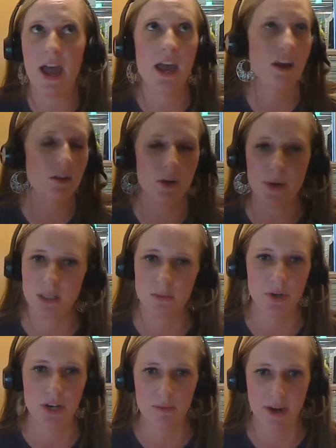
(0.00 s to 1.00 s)
I don't know what to
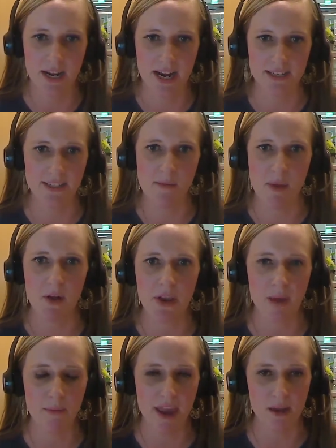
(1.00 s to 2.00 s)
put in my next email
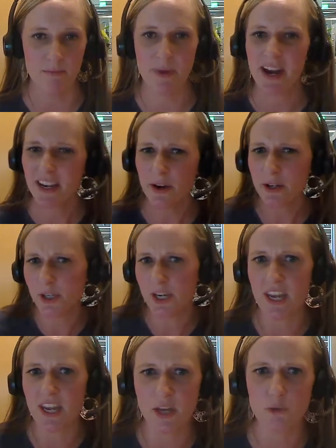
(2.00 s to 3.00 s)
campaign, but I know I should
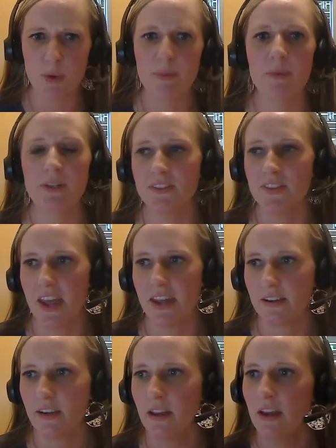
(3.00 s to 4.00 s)
engage people and send.